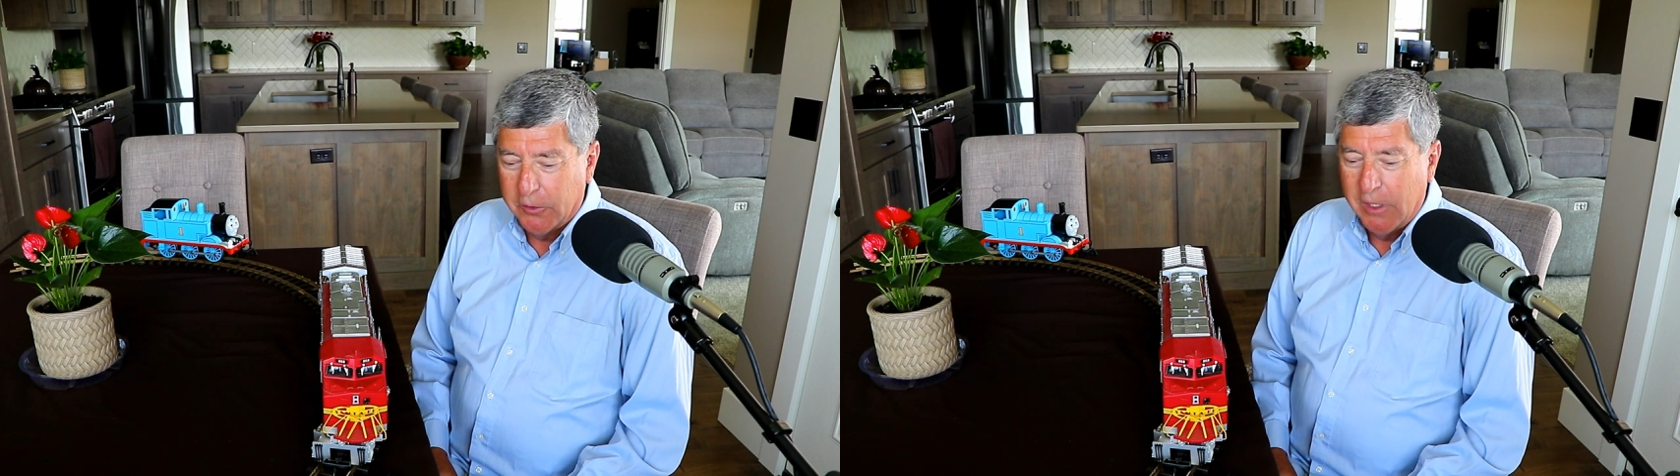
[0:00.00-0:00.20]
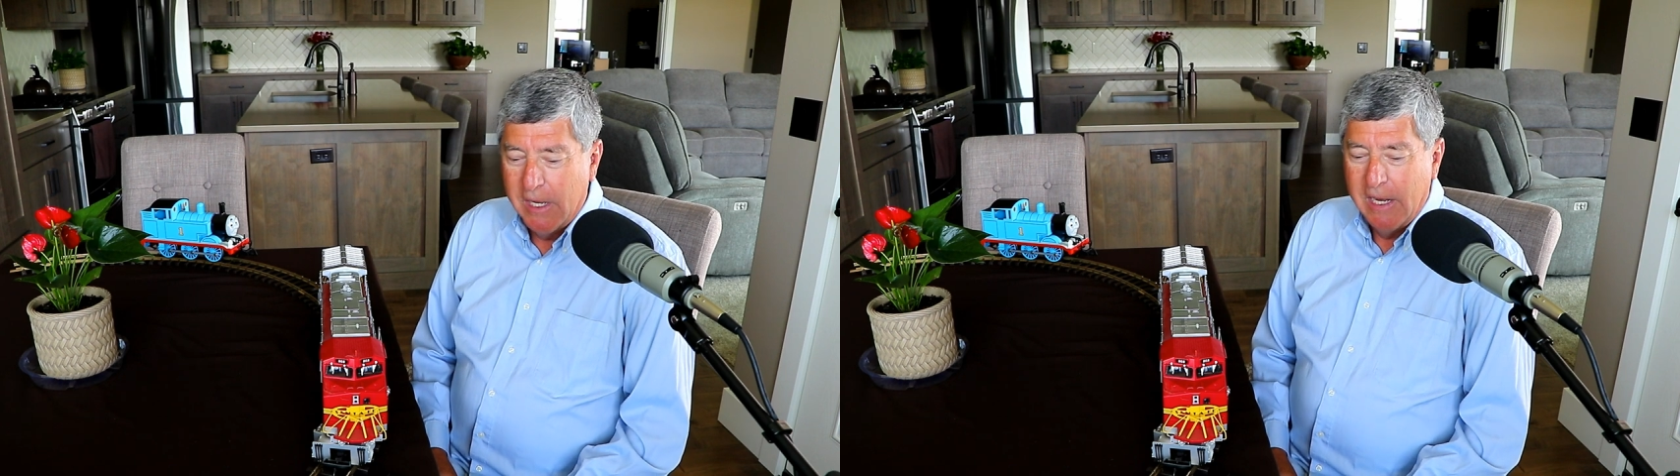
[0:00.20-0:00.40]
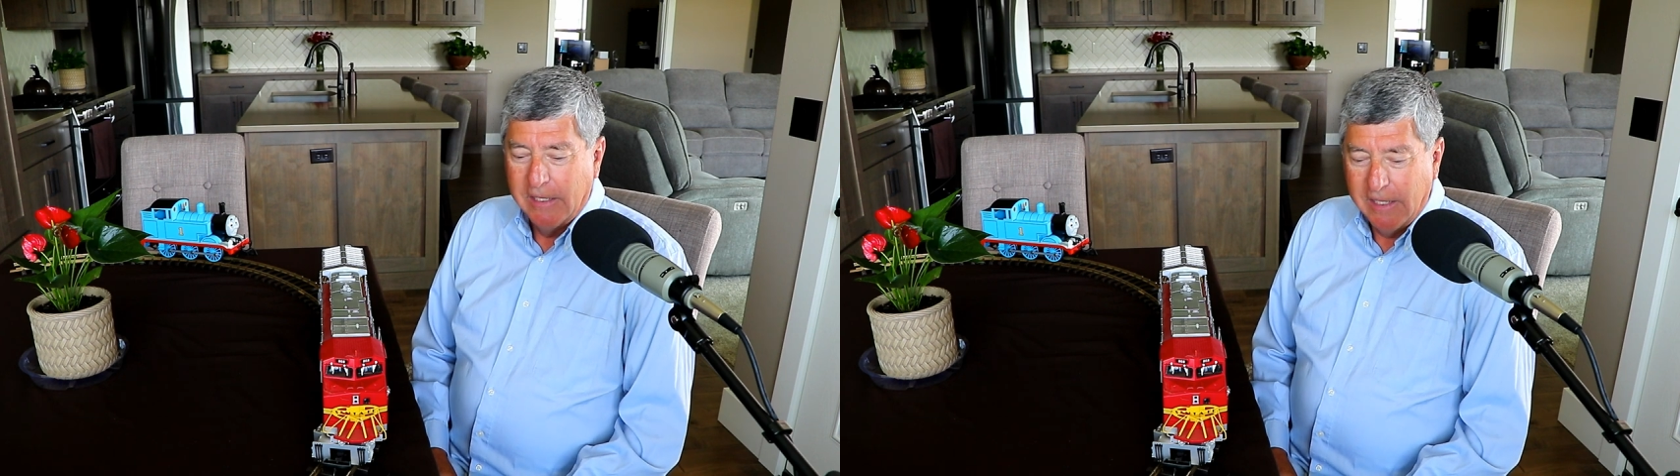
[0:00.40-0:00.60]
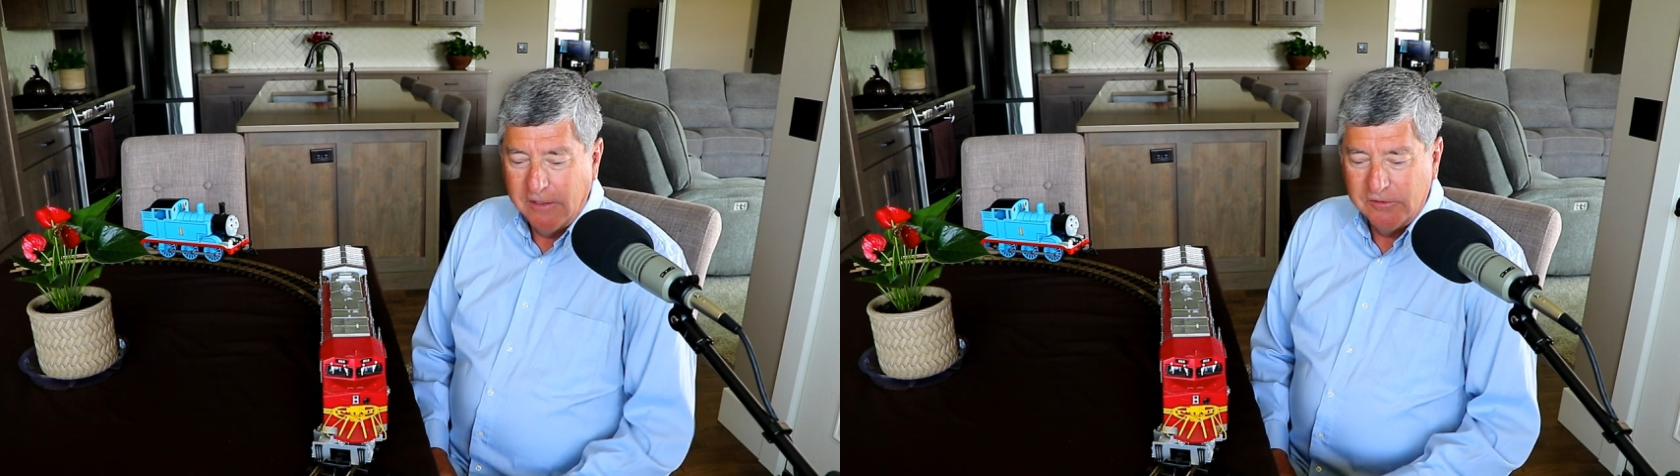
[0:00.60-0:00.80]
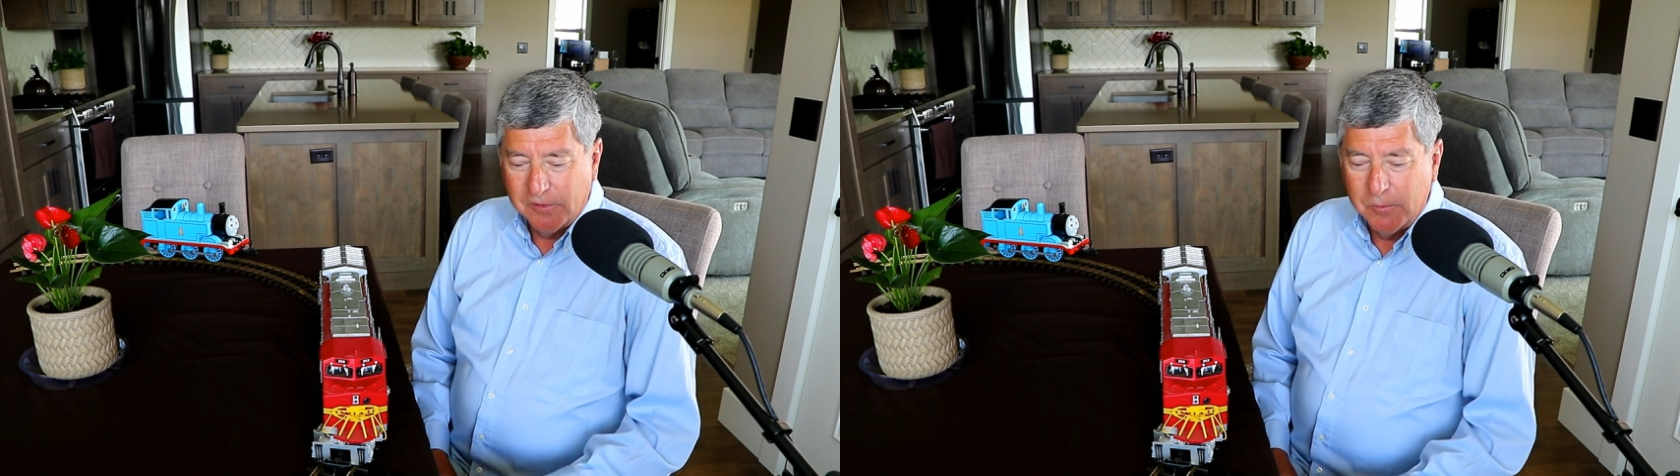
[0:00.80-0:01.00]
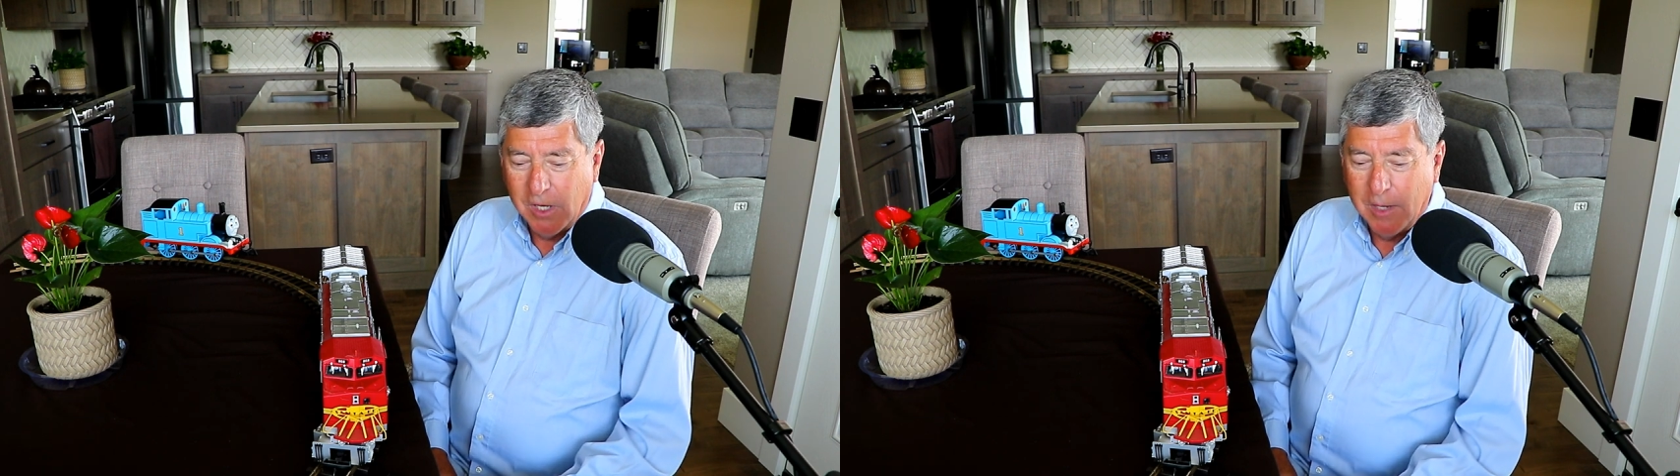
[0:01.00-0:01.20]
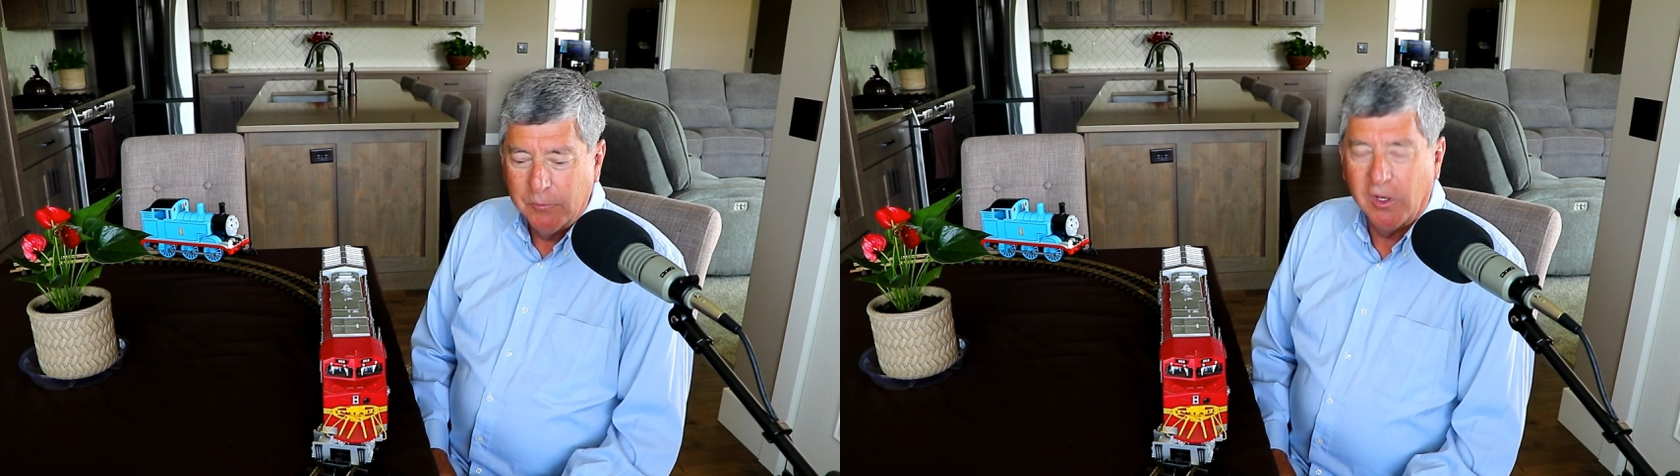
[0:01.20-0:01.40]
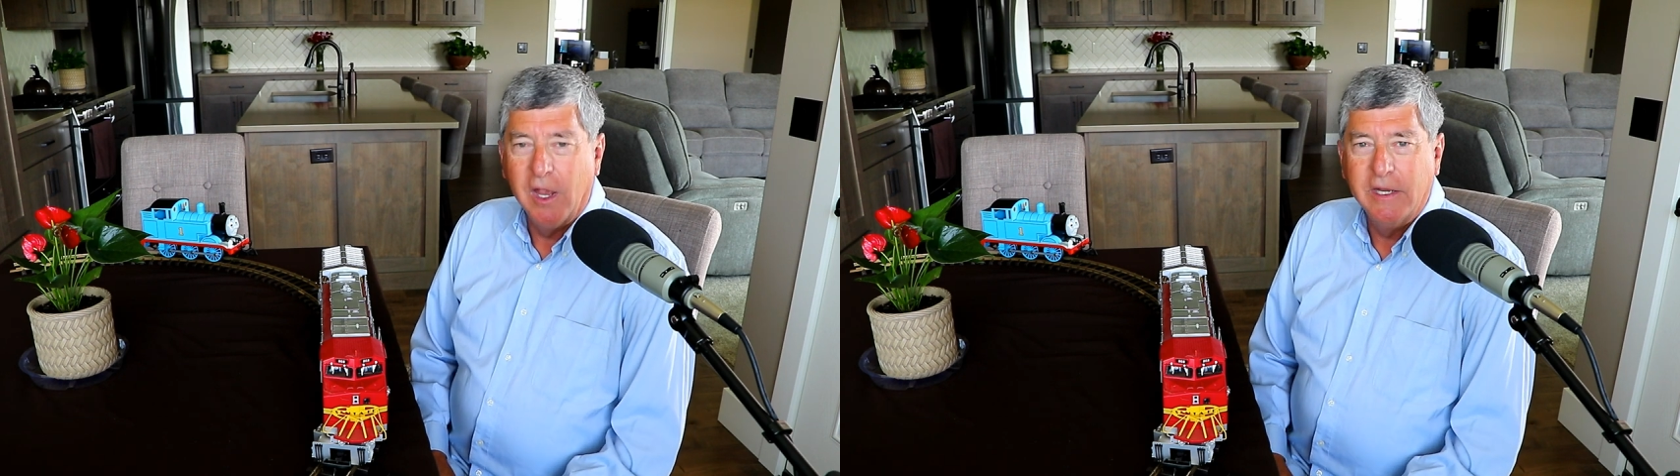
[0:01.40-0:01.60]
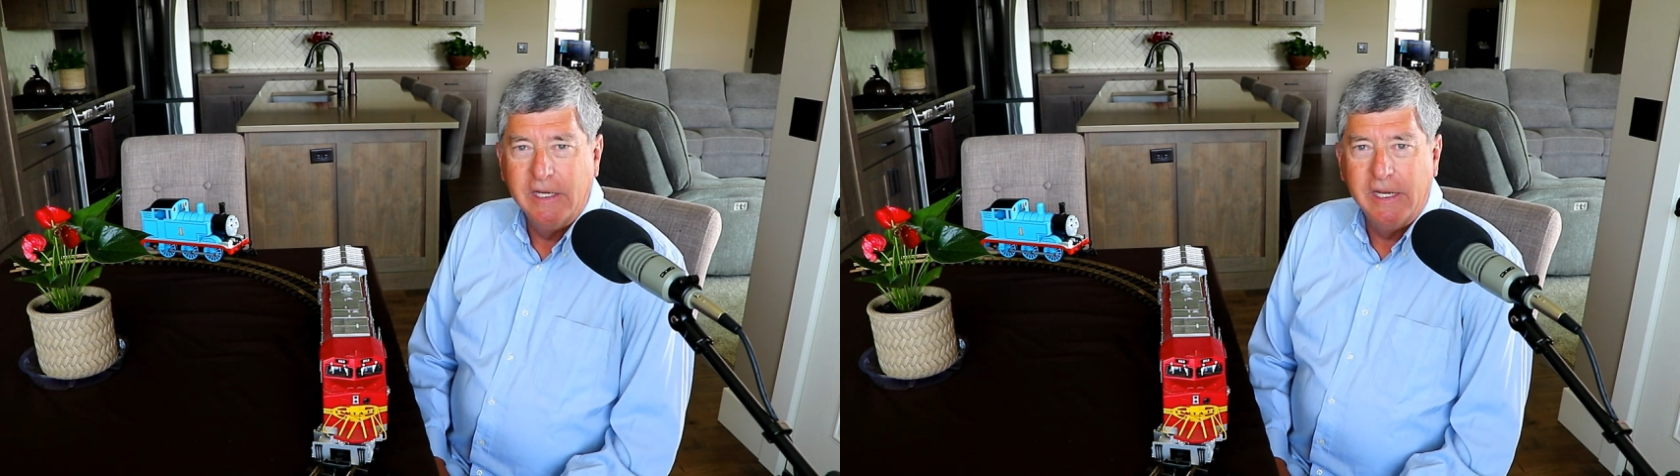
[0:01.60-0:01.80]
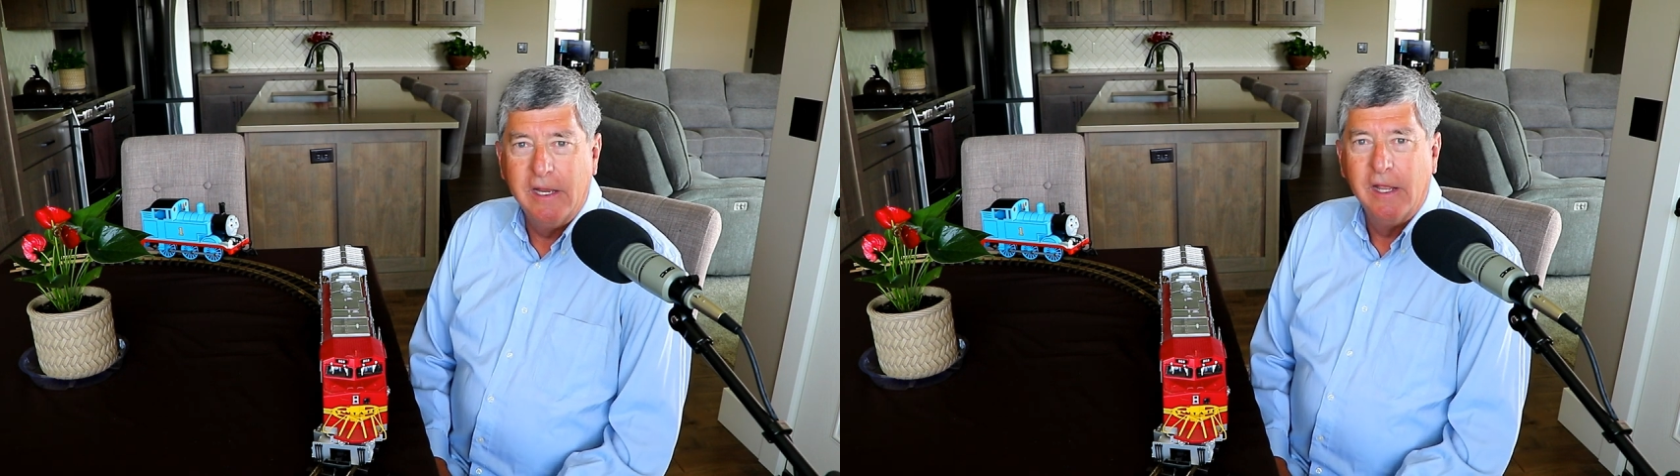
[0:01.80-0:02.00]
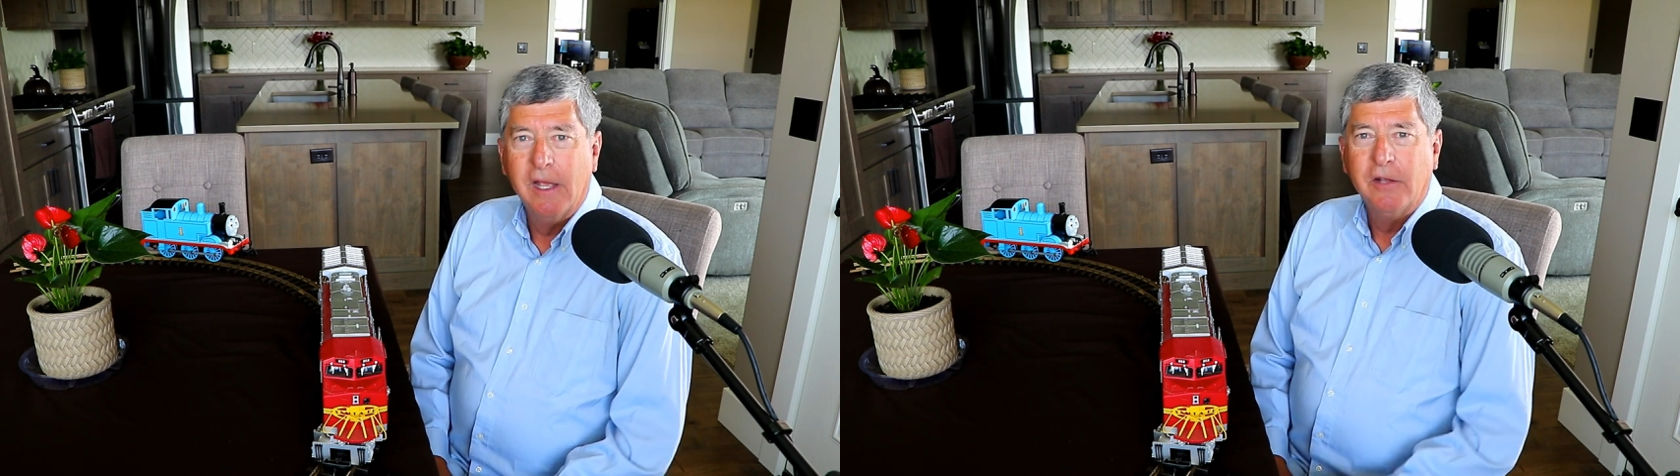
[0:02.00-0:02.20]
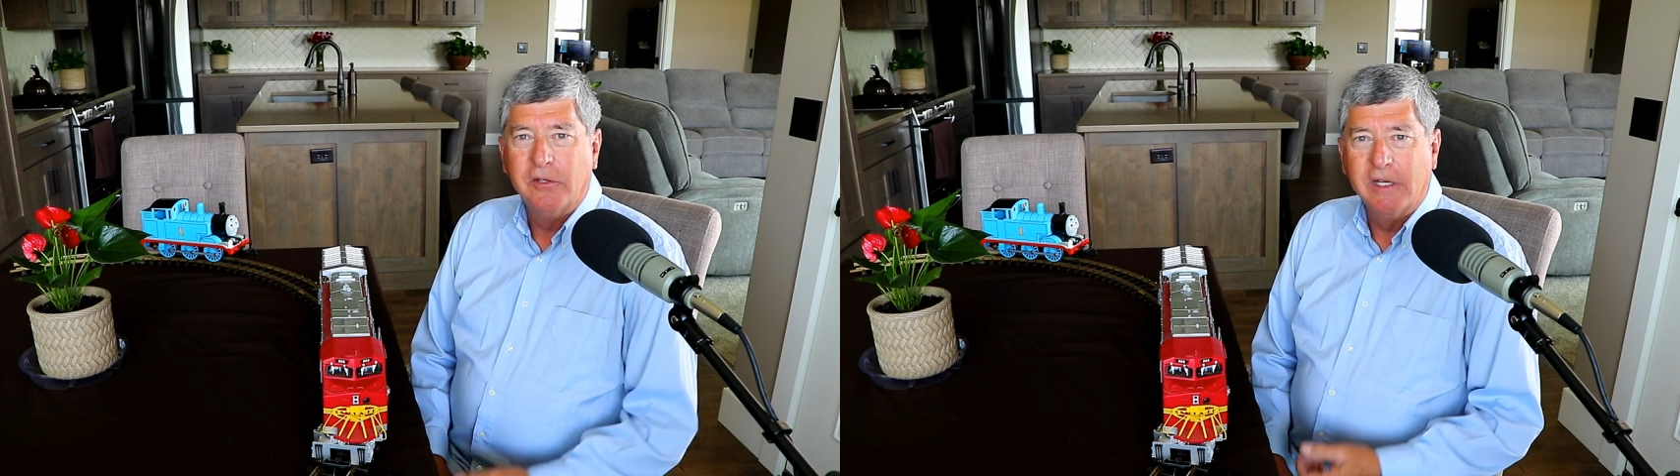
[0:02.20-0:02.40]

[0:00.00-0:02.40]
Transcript: to you. that is sometimes I need